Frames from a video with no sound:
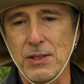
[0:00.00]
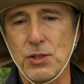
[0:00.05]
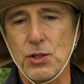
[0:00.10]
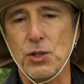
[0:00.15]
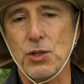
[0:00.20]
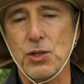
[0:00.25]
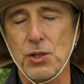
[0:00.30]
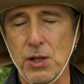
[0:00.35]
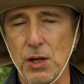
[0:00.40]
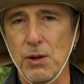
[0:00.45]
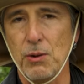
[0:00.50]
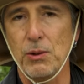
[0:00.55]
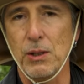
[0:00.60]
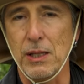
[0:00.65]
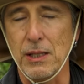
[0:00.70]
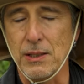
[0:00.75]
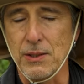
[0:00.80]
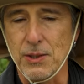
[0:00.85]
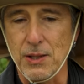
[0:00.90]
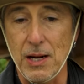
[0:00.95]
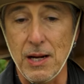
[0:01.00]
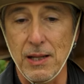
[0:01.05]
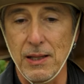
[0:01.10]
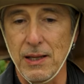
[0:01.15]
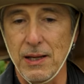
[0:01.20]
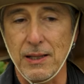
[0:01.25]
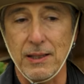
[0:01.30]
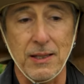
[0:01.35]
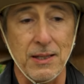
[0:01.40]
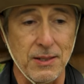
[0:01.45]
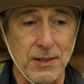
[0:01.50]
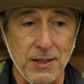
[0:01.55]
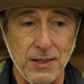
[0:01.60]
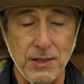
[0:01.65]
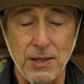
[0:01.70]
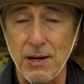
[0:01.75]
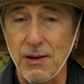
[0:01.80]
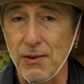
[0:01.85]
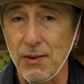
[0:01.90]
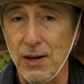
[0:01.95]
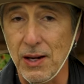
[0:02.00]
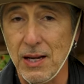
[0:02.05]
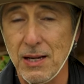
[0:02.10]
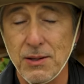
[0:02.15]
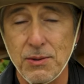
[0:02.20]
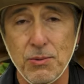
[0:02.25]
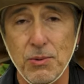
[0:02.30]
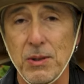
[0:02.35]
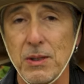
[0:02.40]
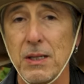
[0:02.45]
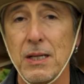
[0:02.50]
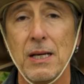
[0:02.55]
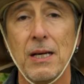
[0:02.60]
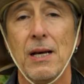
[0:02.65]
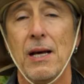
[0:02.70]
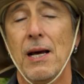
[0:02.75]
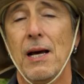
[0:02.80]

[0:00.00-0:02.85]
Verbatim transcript: It's a slow lens. I like, as I said in the last one,